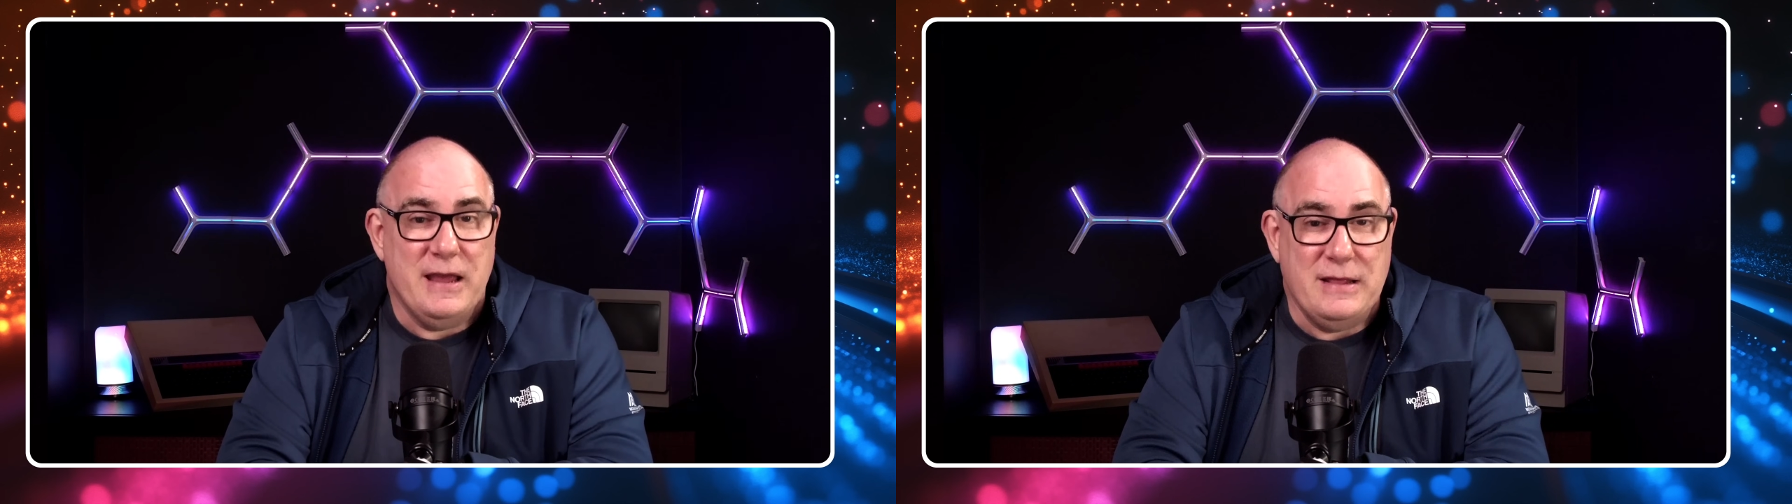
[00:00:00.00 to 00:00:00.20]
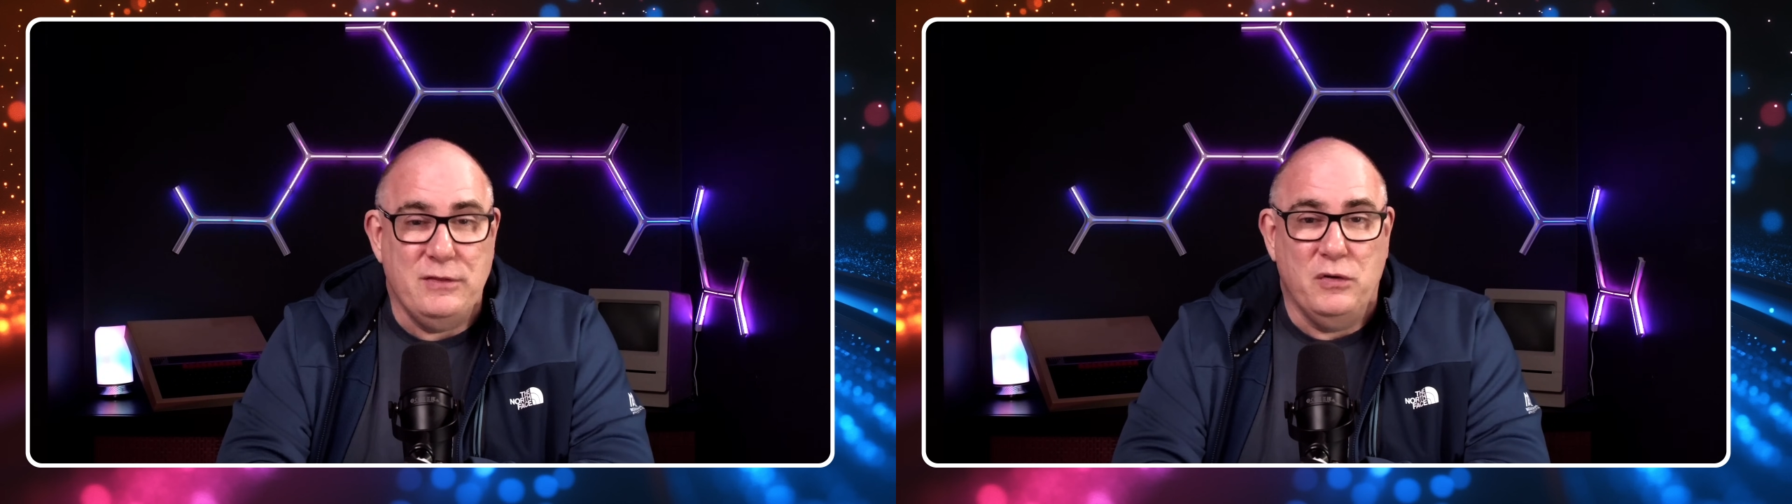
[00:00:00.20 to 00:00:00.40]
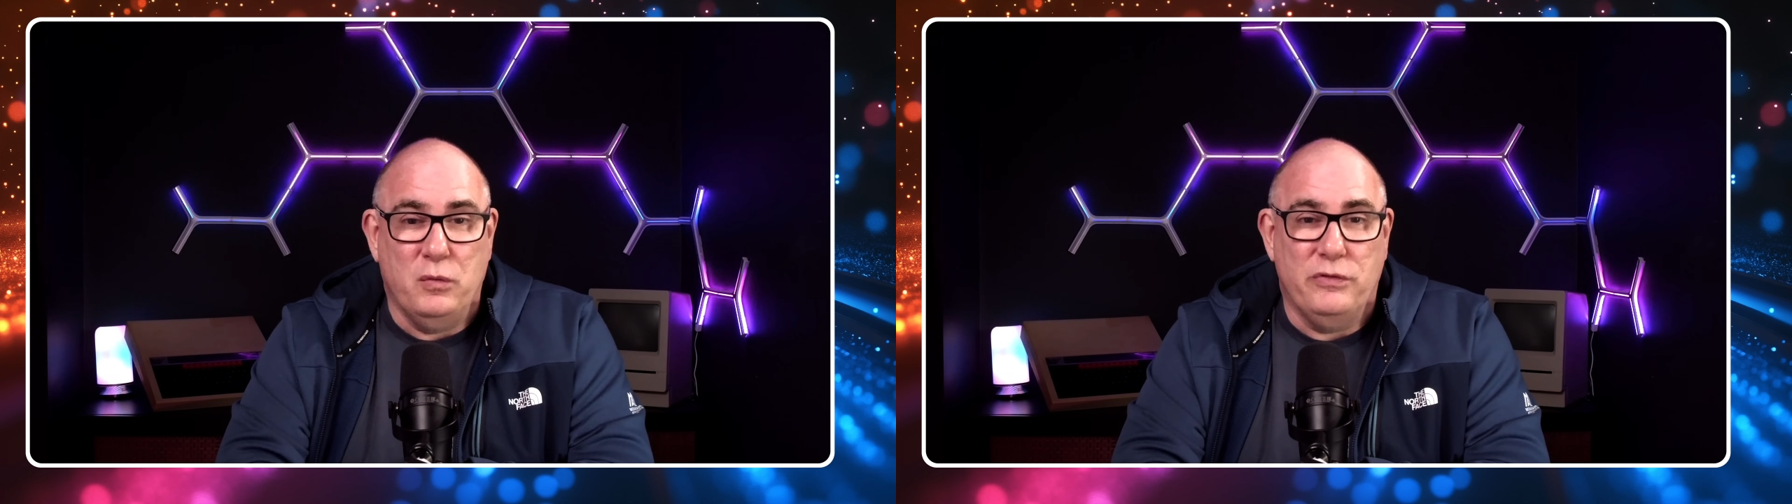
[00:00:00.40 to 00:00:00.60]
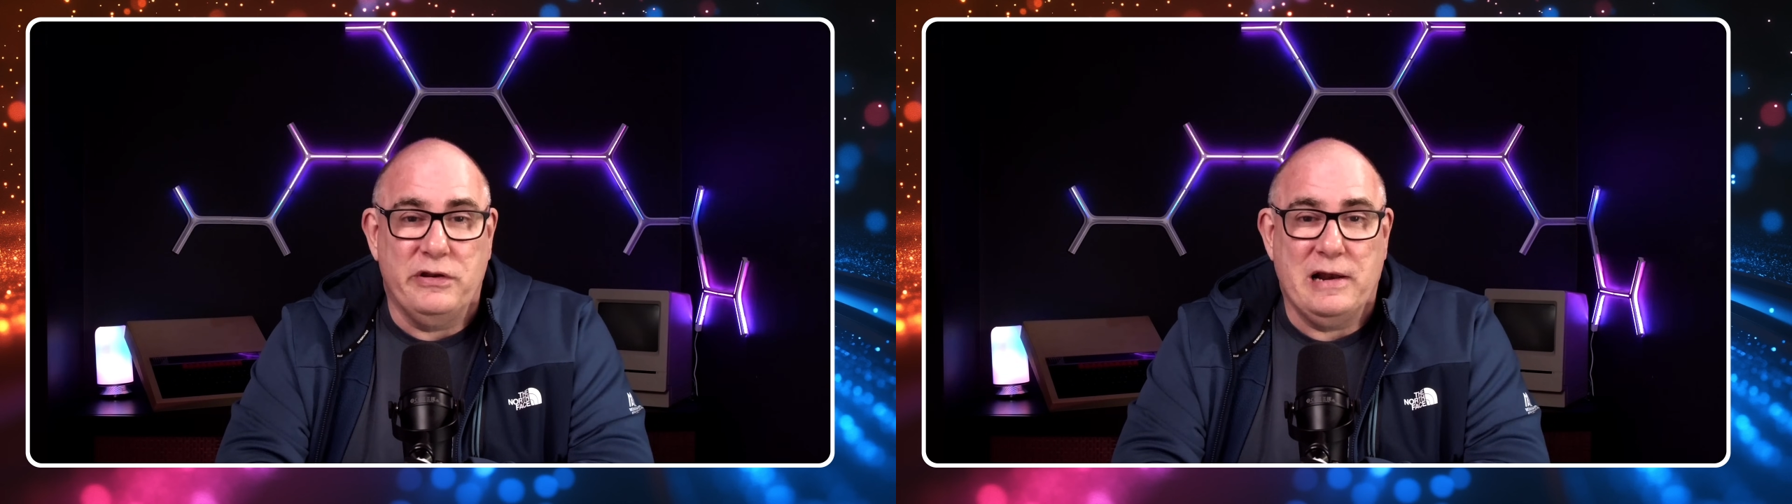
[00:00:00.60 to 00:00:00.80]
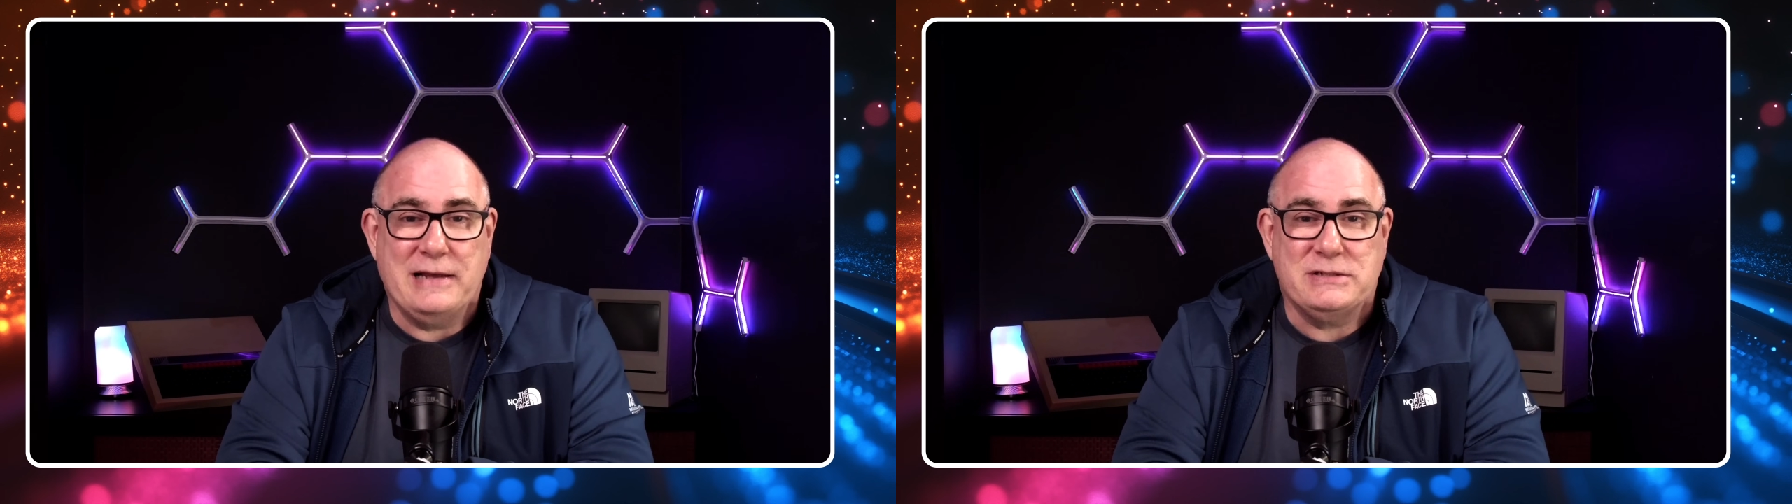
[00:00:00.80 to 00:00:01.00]
in the
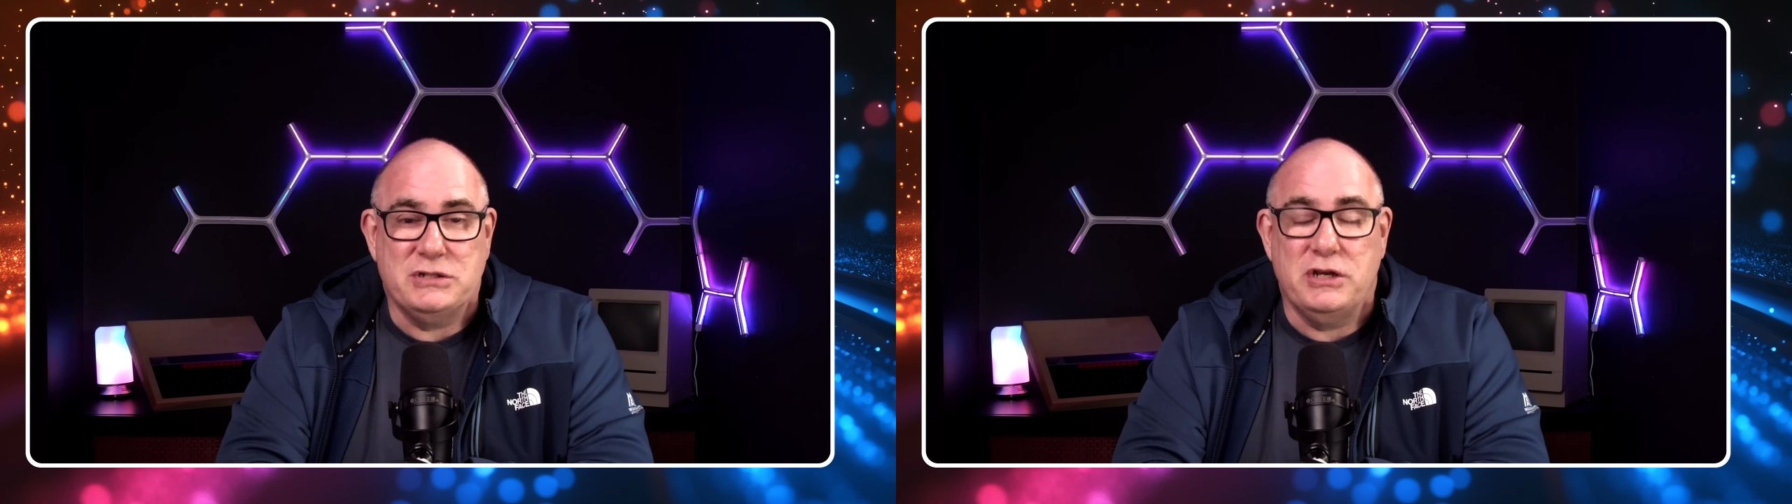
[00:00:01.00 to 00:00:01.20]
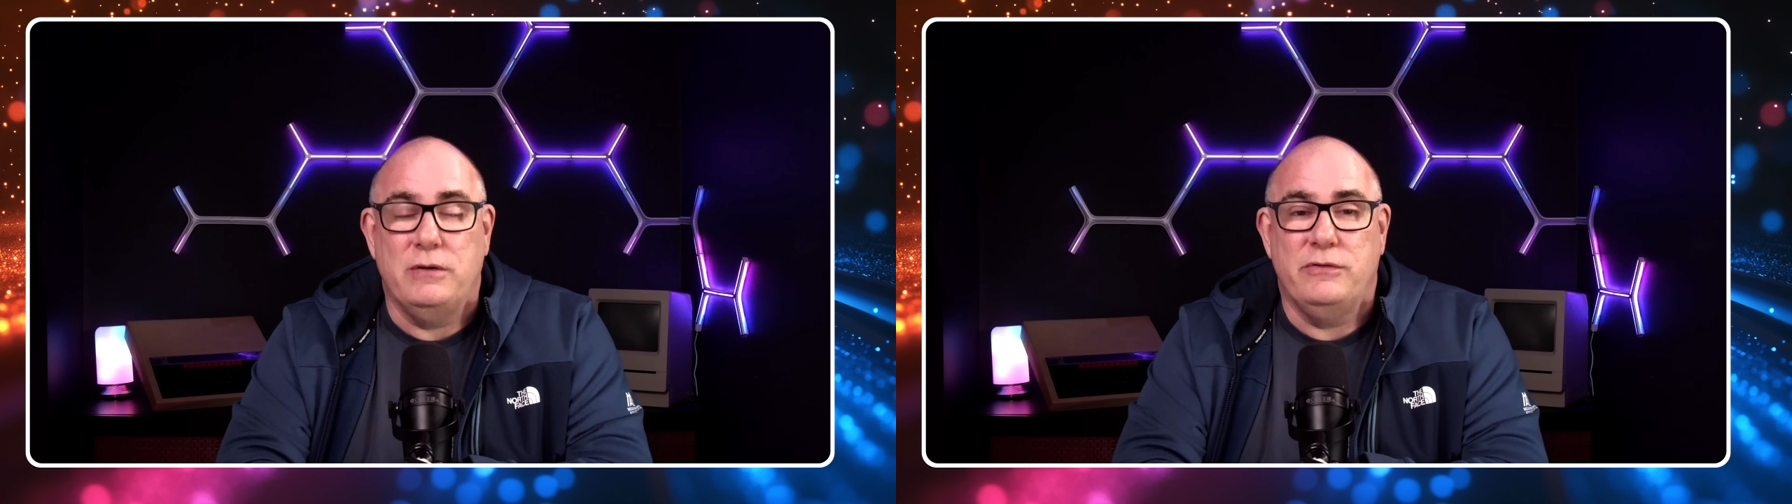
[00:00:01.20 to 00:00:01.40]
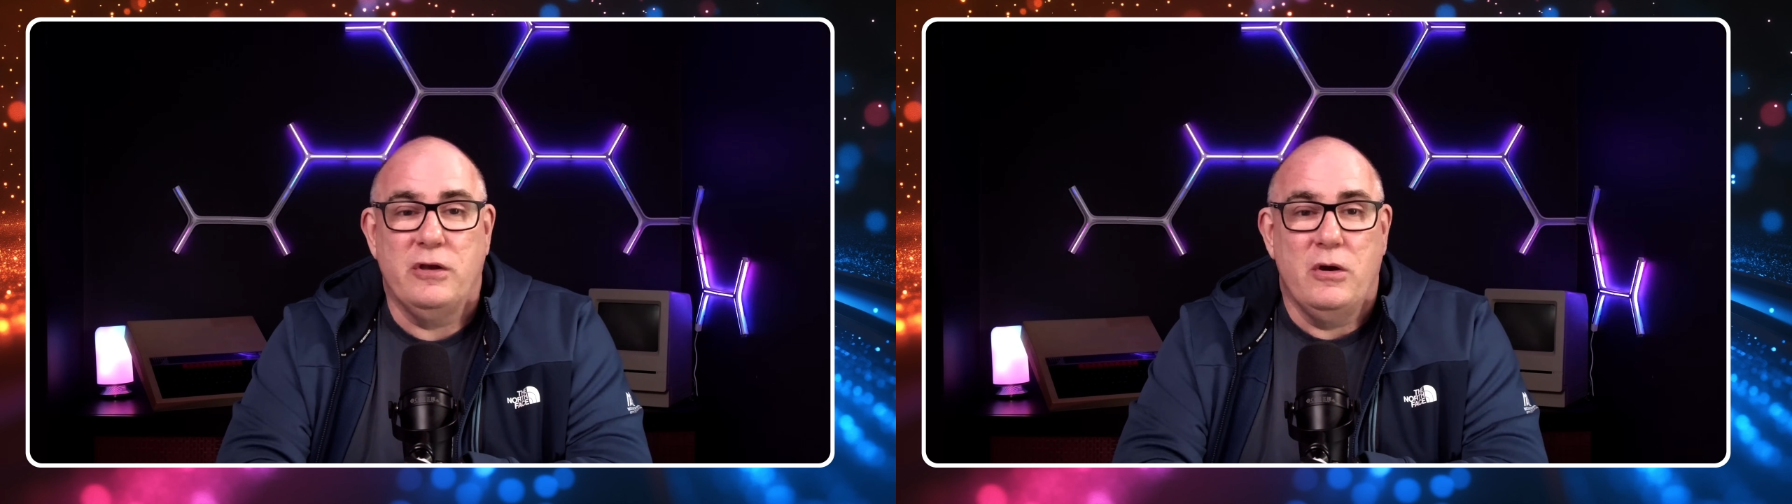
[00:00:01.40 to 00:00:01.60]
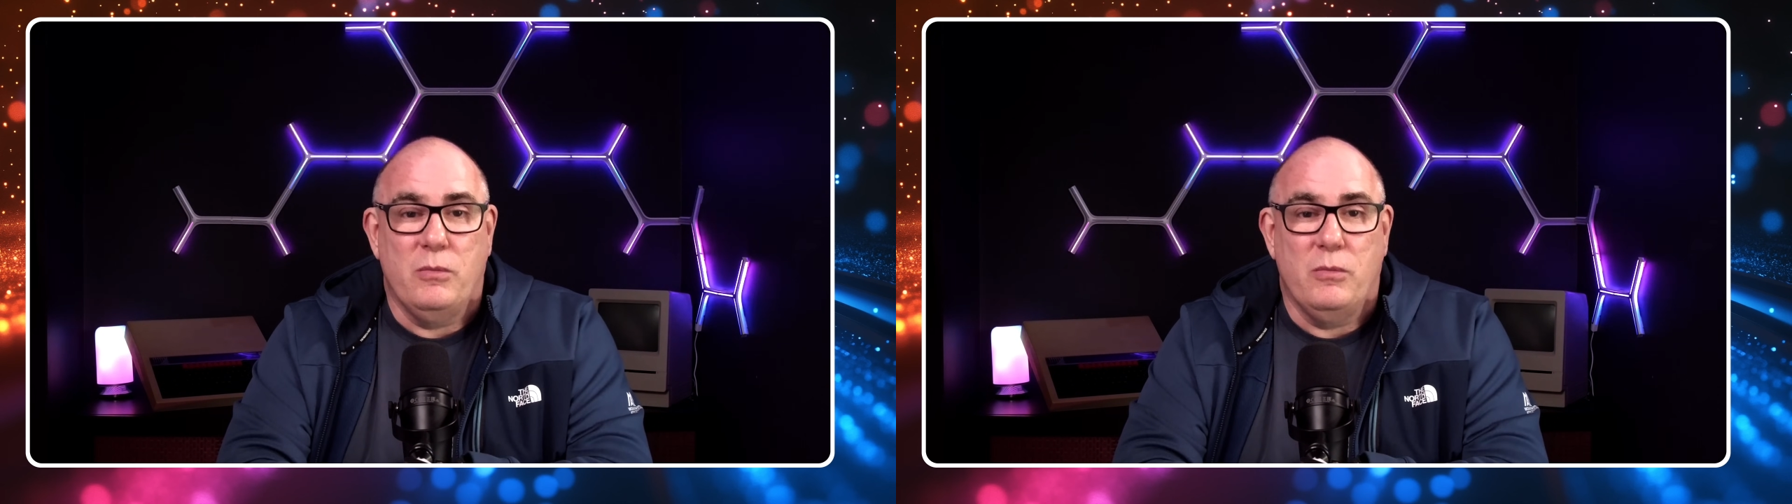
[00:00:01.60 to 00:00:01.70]
northern latitudes,